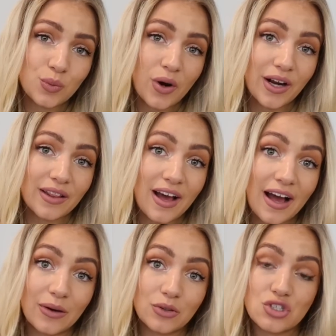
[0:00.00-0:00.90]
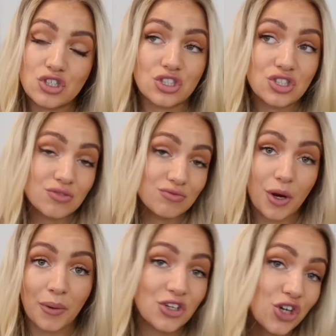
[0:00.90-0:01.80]
wearing that out just
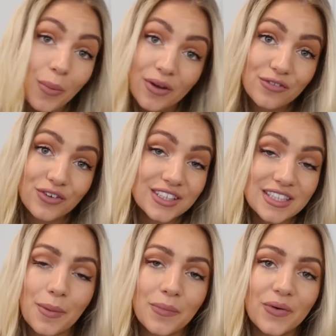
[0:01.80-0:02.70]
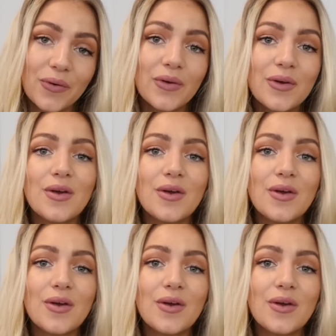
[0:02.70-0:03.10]
going shopping, for example,